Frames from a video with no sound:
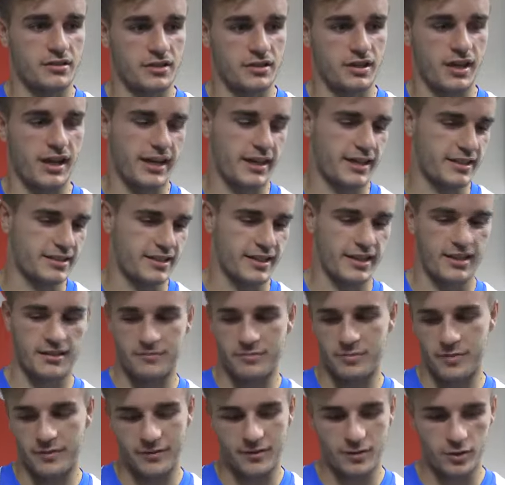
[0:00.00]
like I
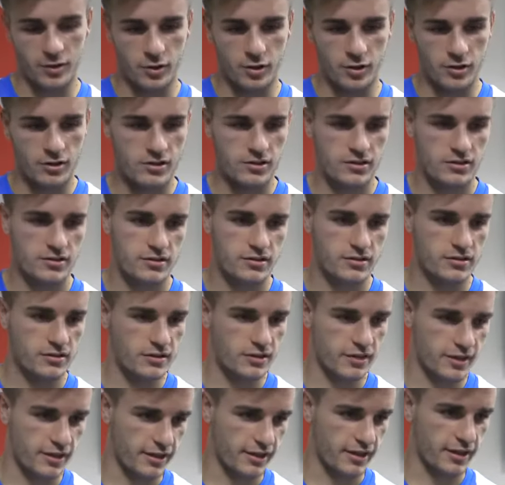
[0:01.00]
said before,
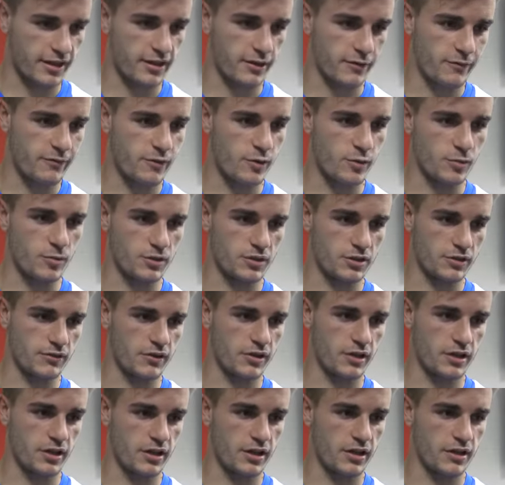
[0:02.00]
I think in football you've
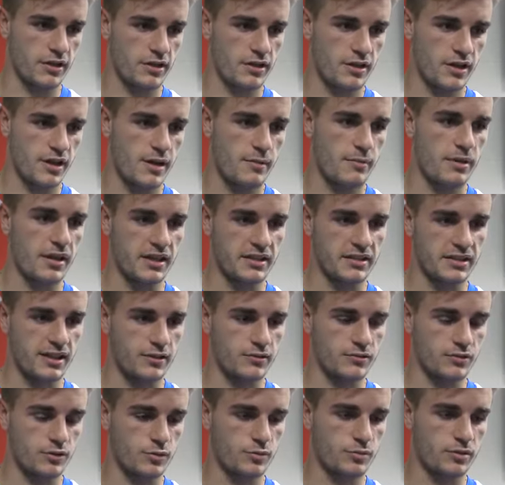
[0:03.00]
got to pick
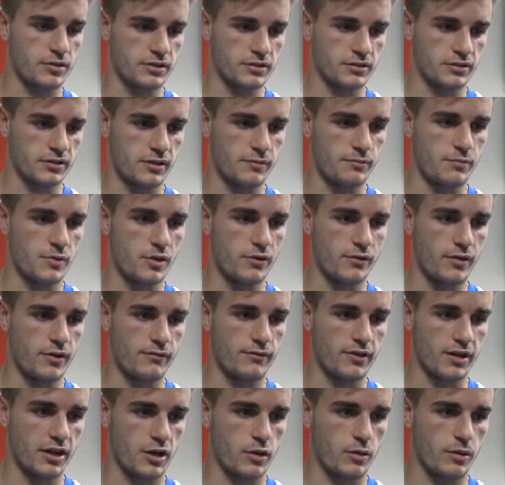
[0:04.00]
yourselves up and move
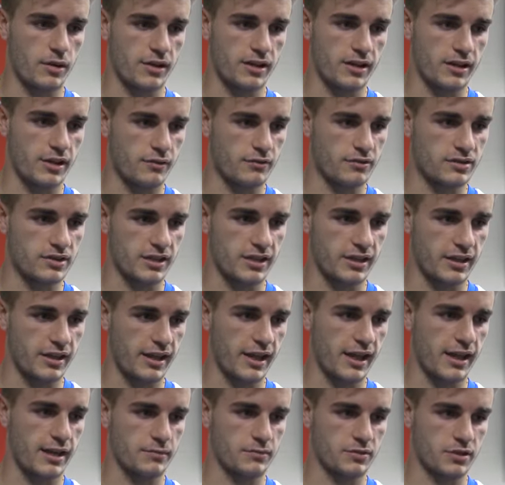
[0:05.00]
on very quickly. Obviously the
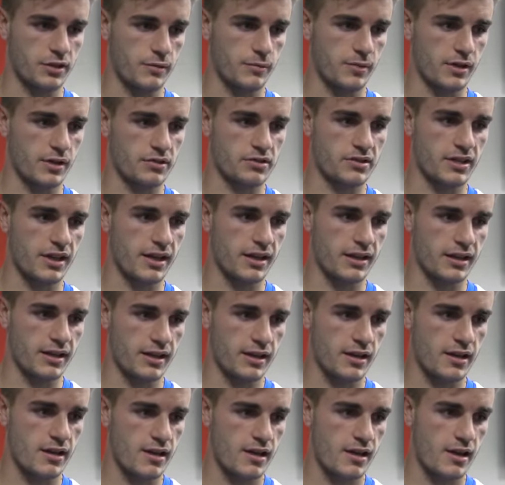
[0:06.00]
game's going to be on
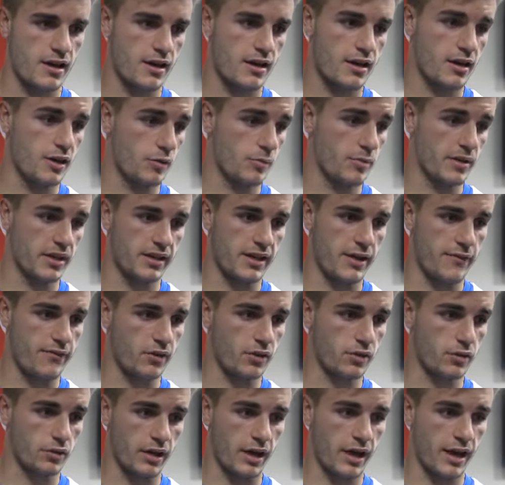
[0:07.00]
Saturday. It'll be a
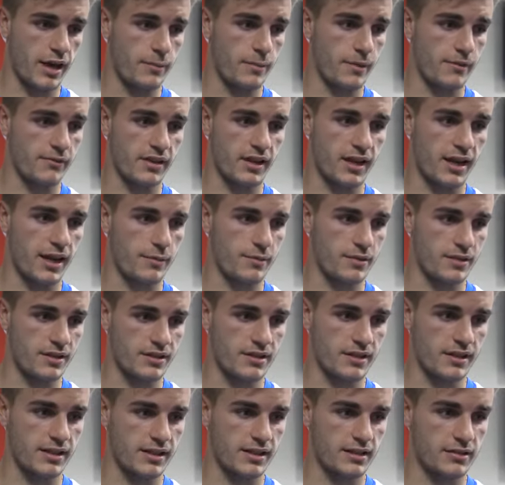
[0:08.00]
difficult game. Every game in
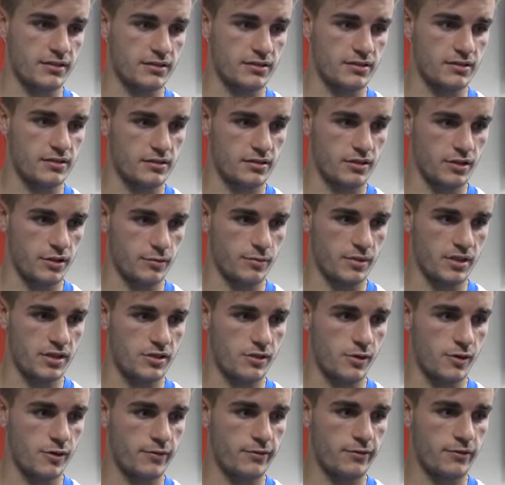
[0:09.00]
this league's going to be
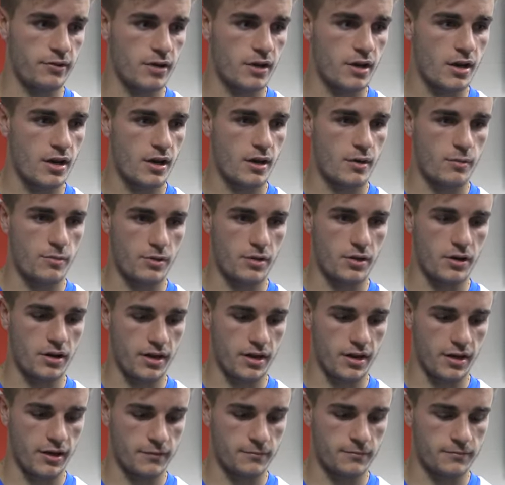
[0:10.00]
tough.
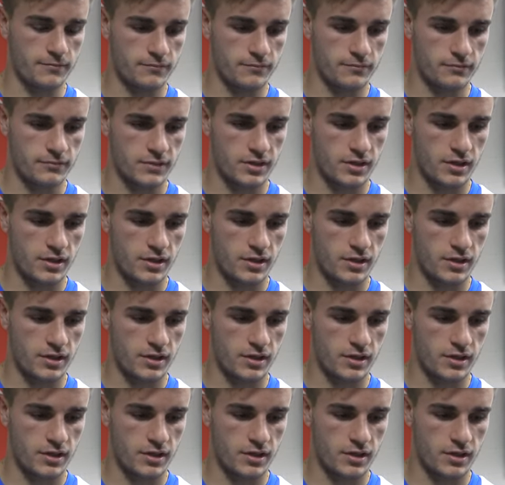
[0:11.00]
But